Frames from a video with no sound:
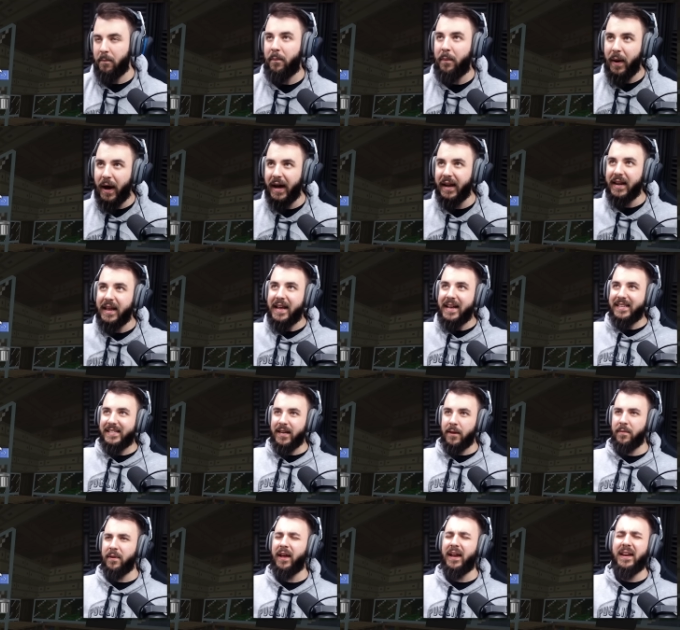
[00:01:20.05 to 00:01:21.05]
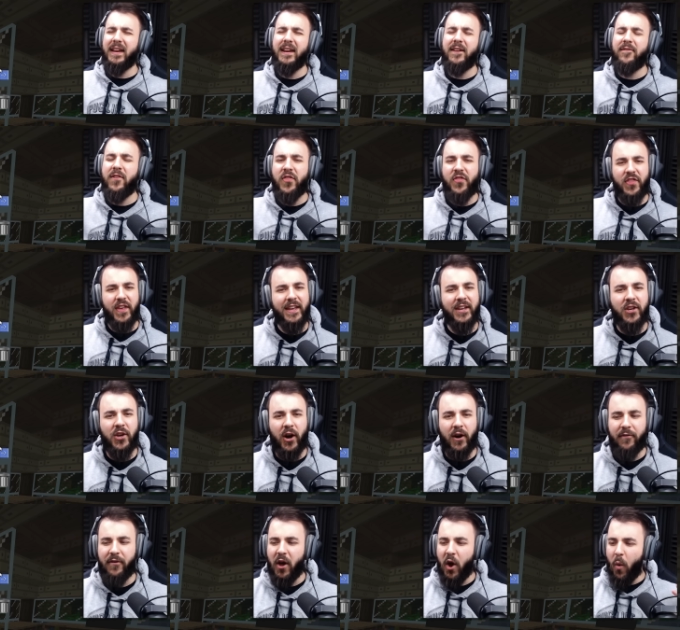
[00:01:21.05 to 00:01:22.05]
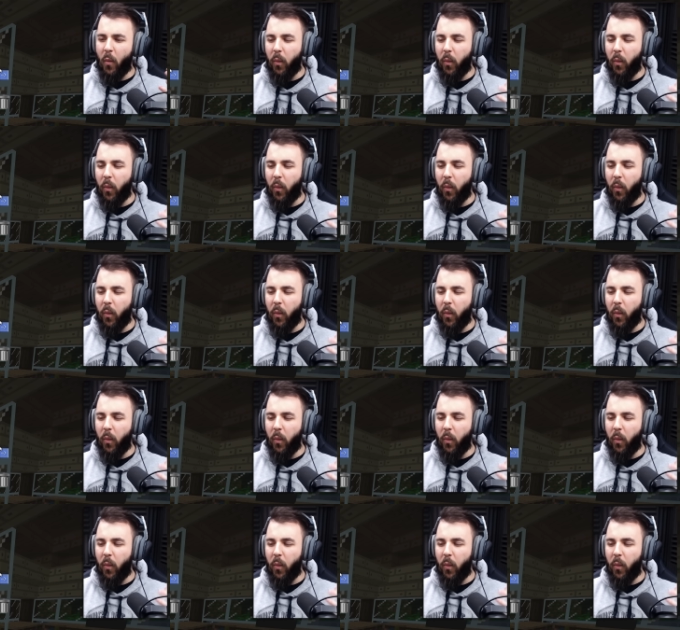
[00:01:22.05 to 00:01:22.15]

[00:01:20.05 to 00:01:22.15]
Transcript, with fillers: But something I didn't even think of.